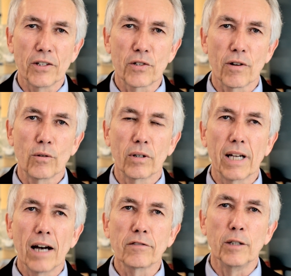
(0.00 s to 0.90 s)
stroke
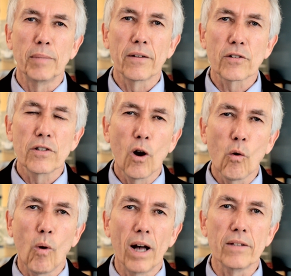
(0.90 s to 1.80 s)
recovery, but there's no
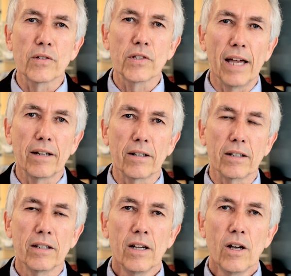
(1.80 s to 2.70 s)
one center
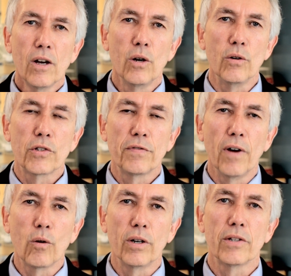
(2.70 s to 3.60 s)
whose
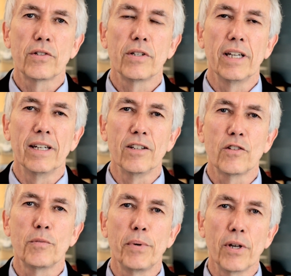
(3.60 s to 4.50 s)
focus
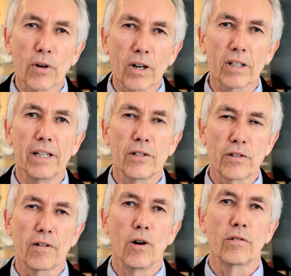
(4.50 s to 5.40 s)
is purely
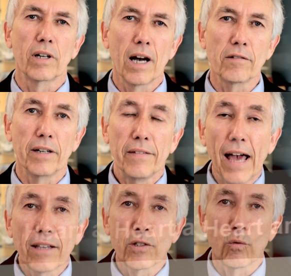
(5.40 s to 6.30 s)
stroke recovery, and
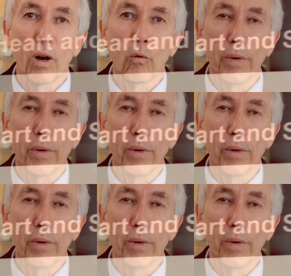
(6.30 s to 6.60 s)
that's what